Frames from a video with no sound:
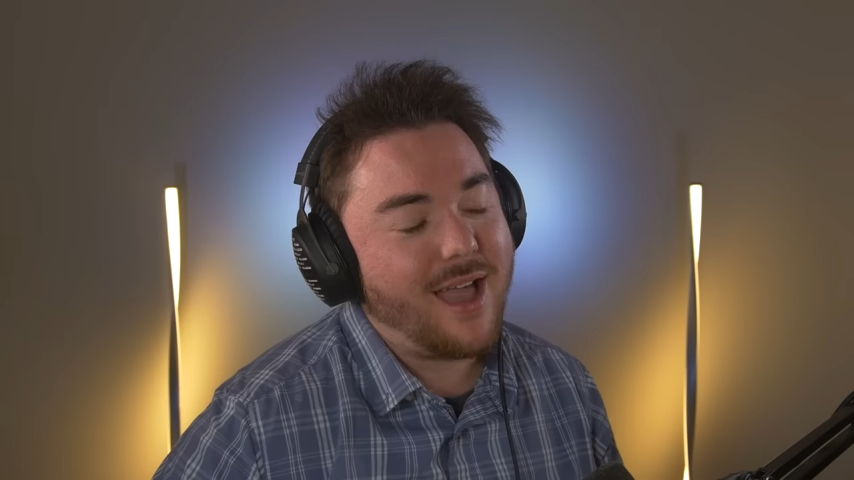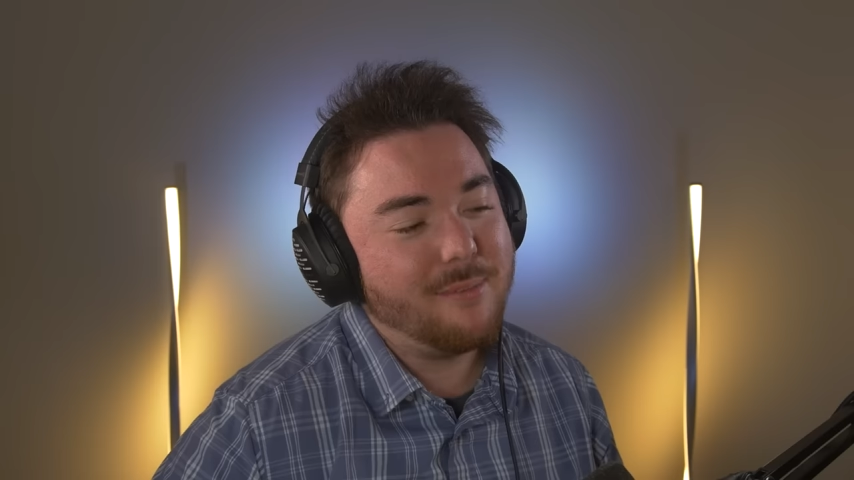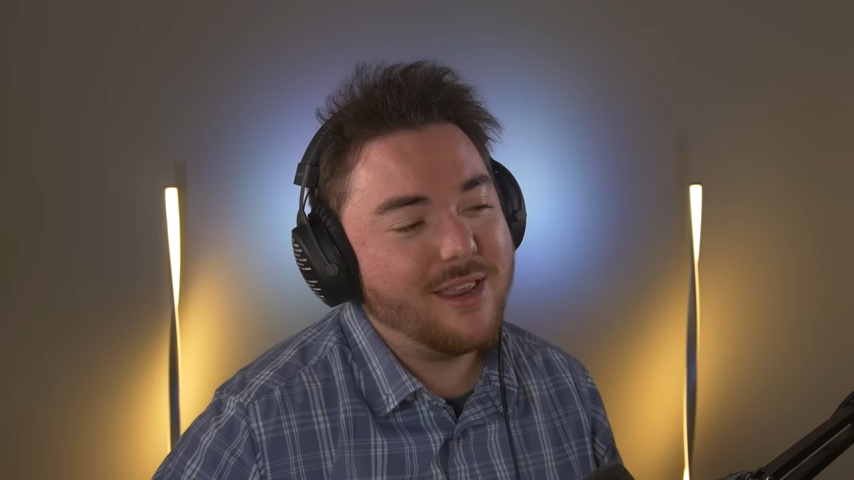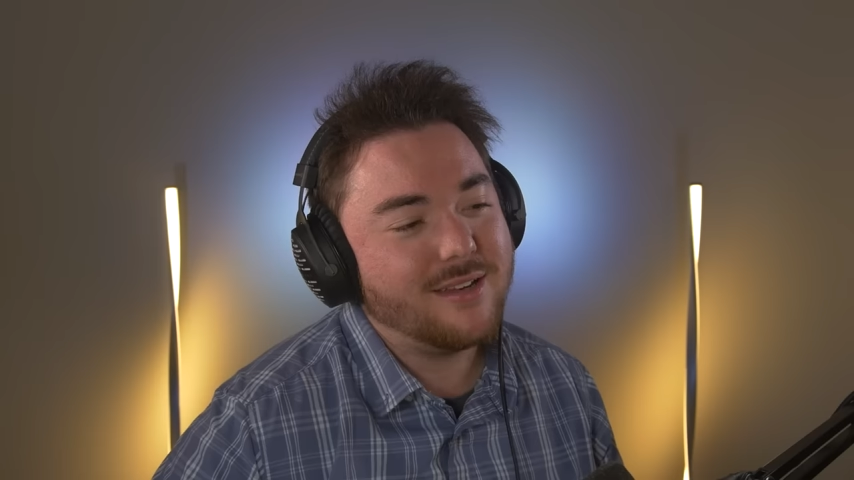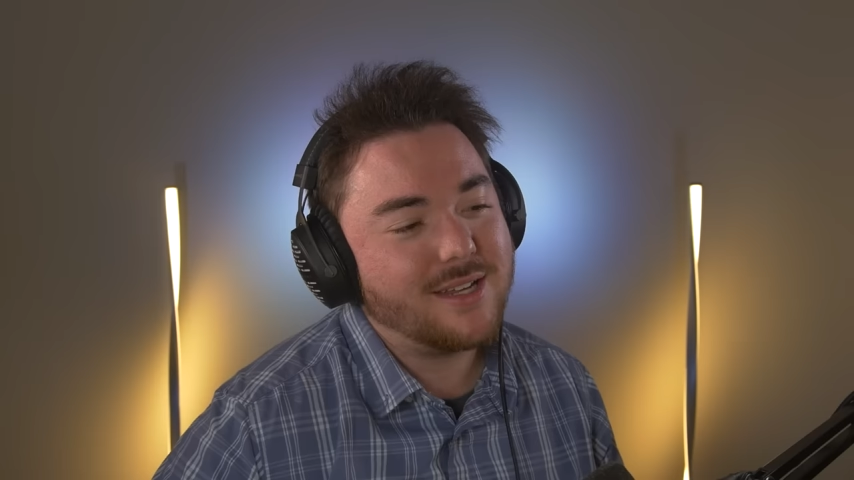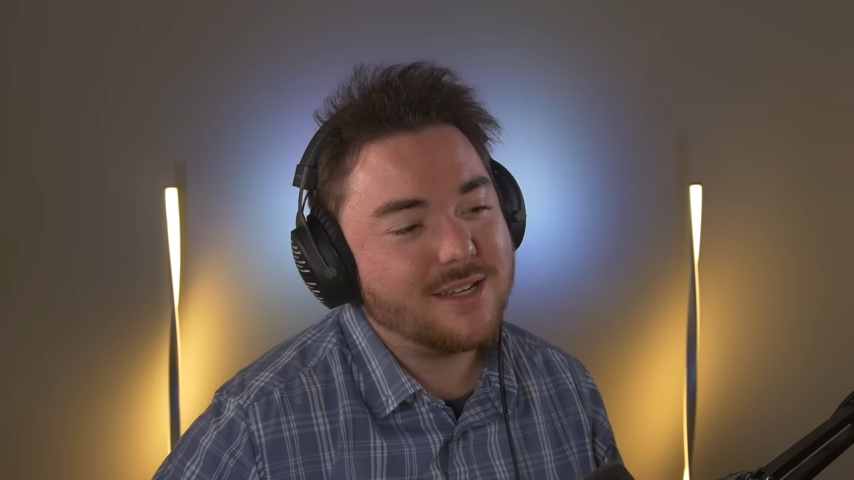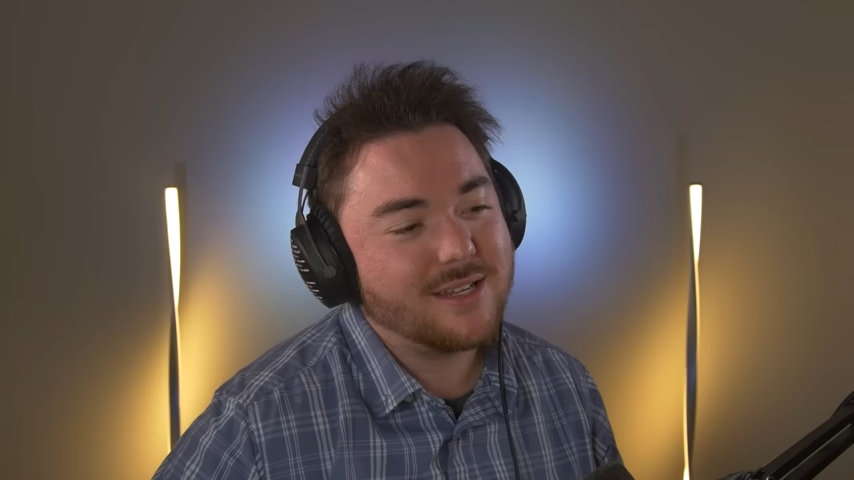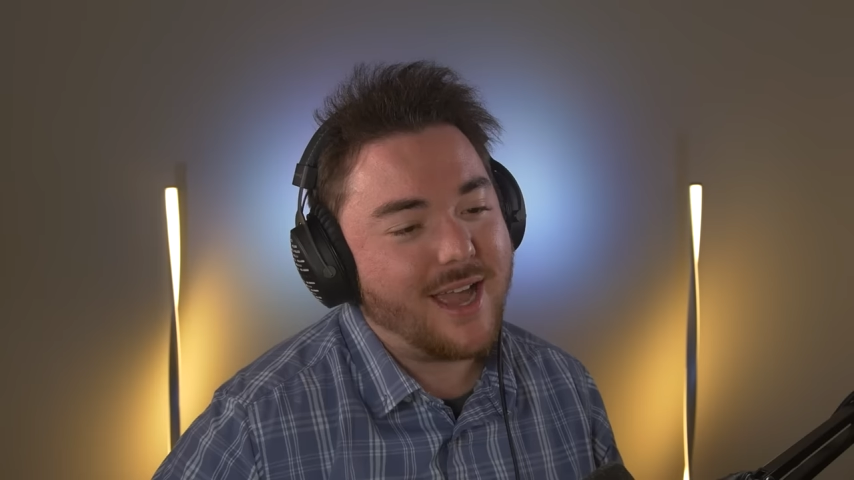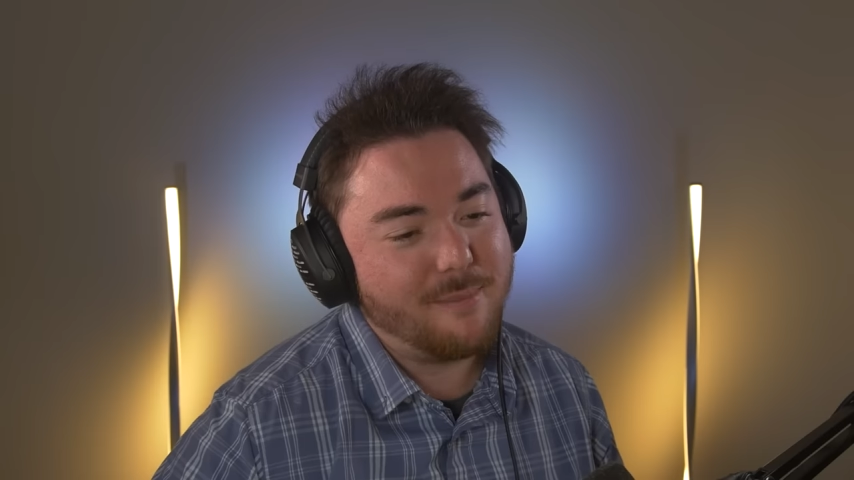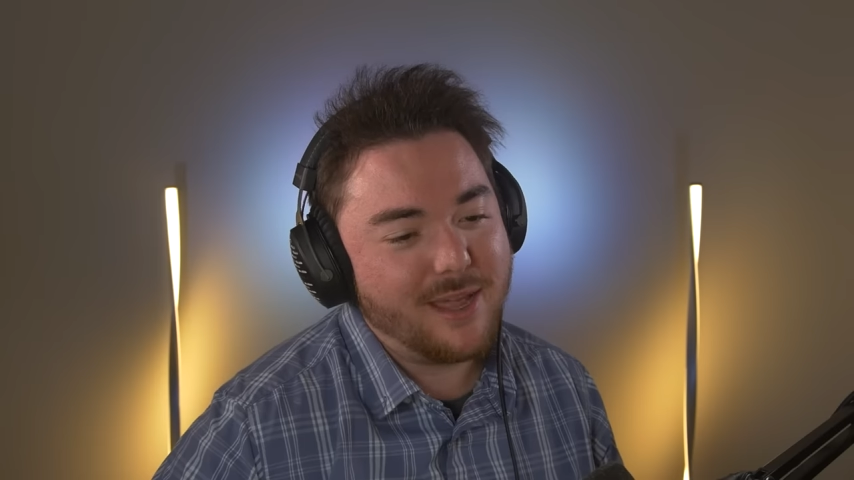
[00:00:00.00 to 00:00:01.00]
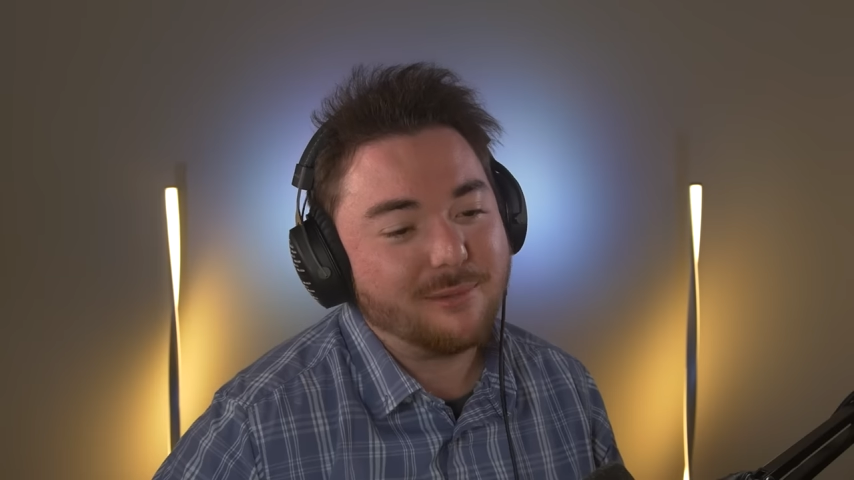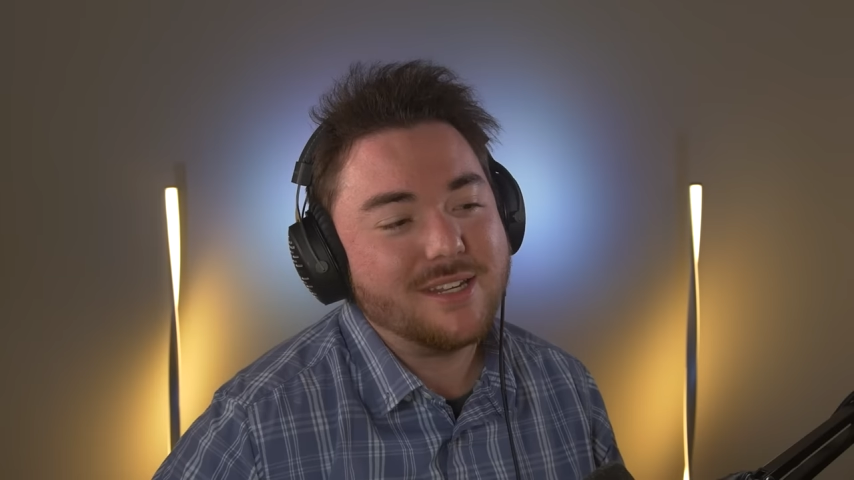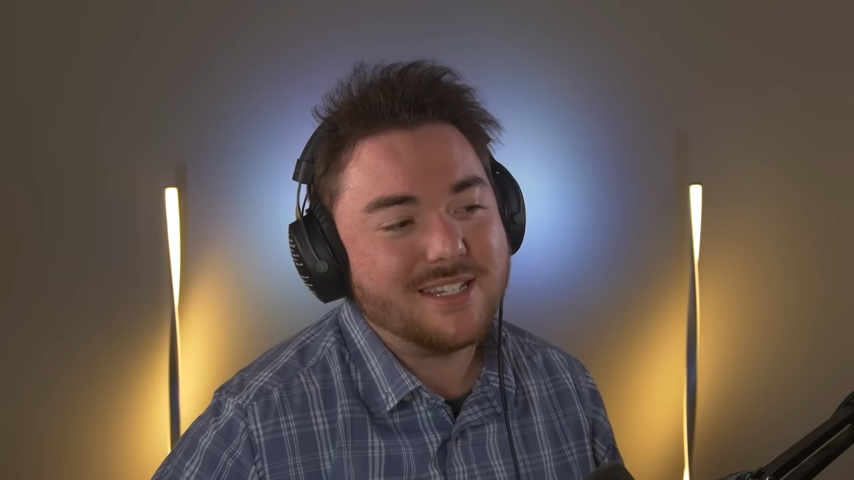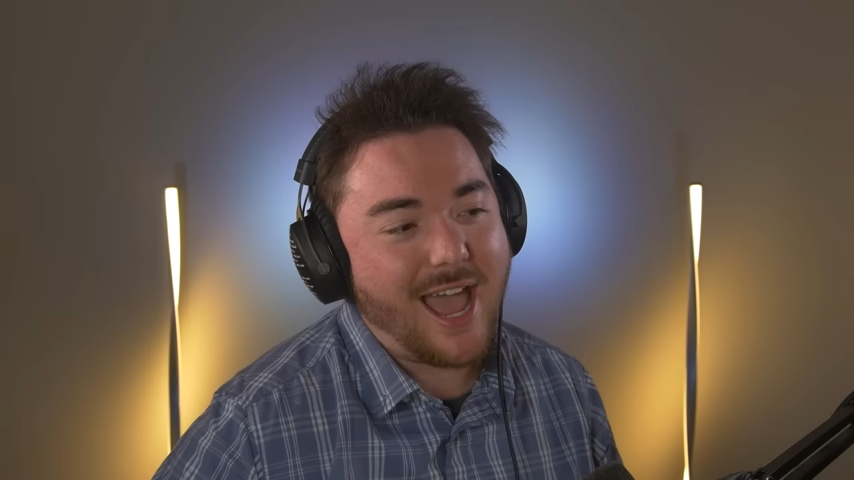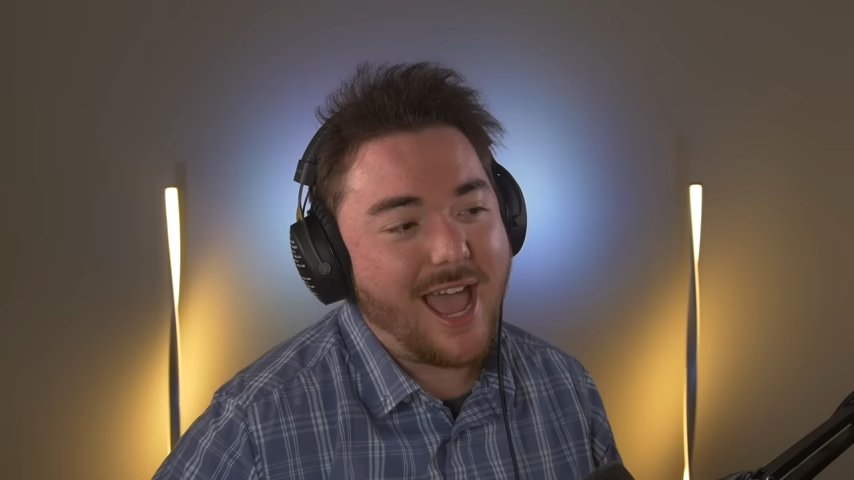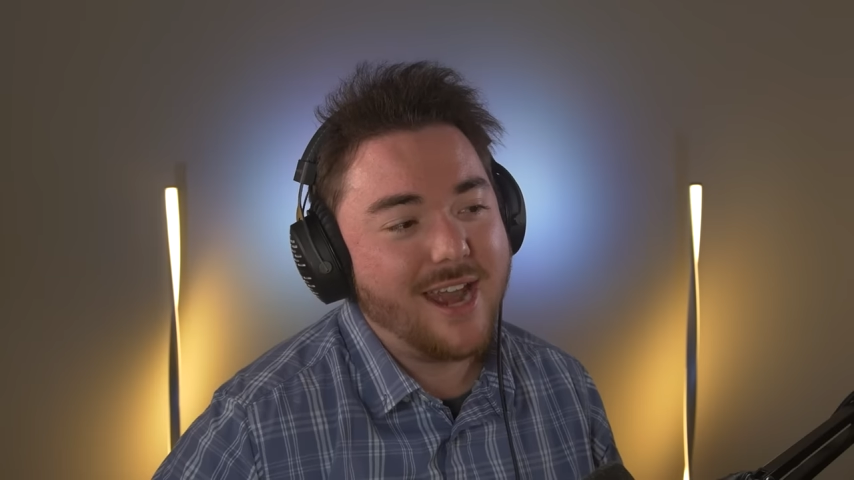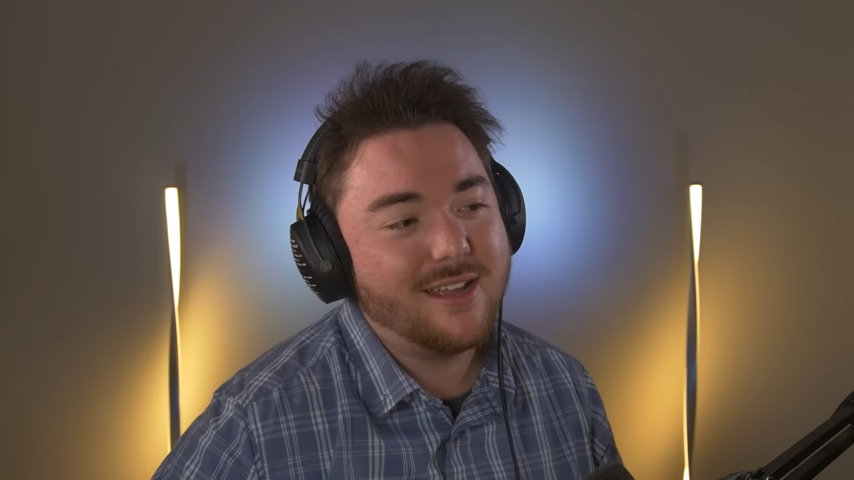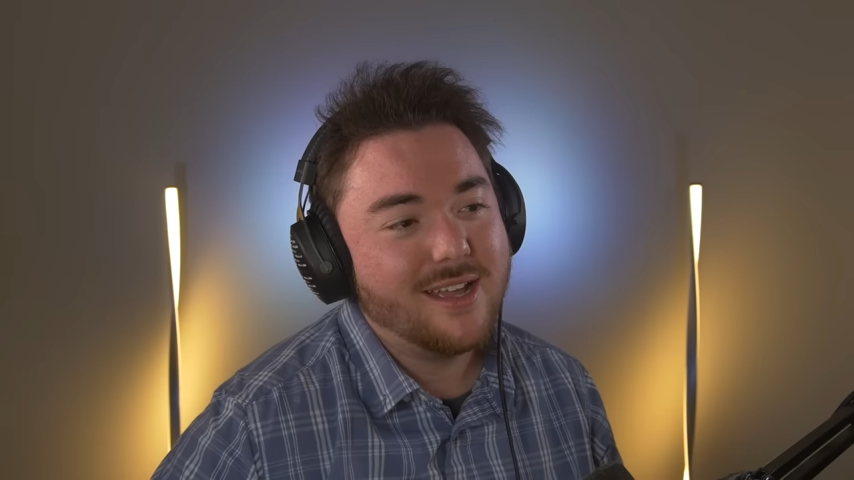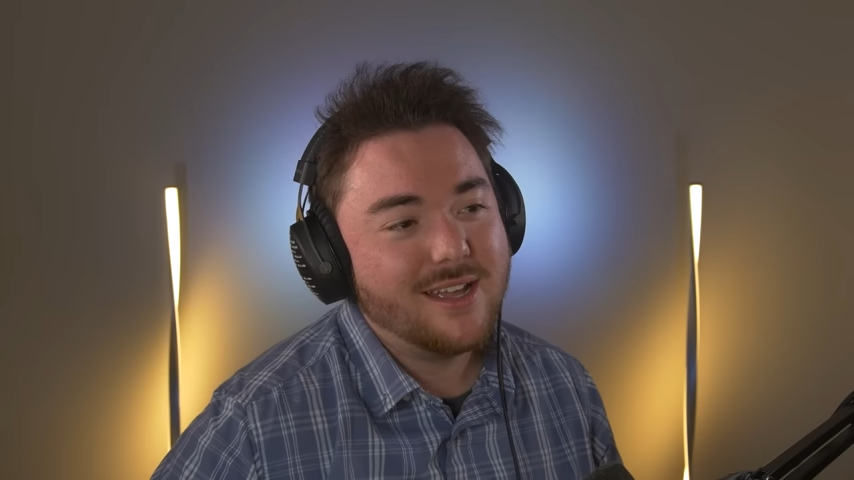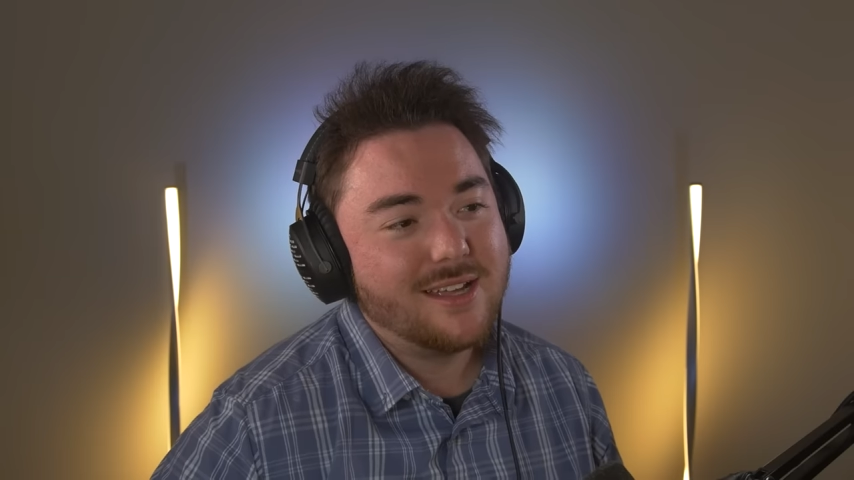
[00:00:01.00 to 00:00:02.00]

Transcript: I mean, it does kind of make me sad